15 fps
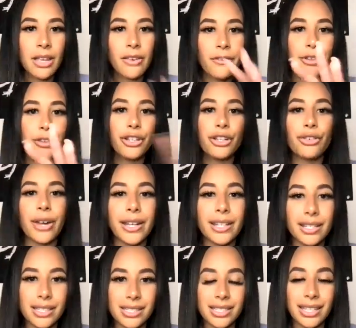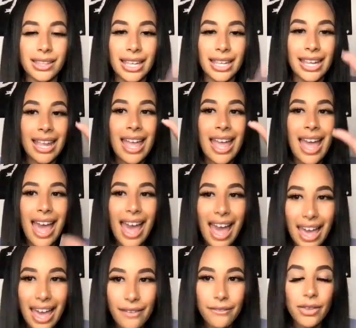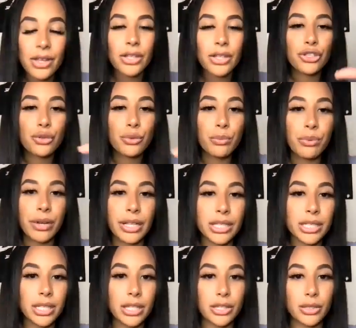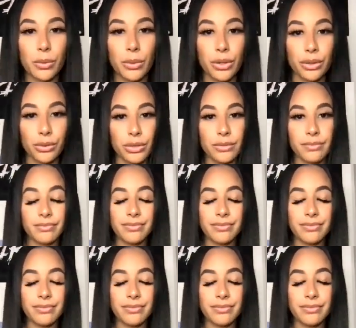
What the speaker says: for the greatness that they have to bring to this world.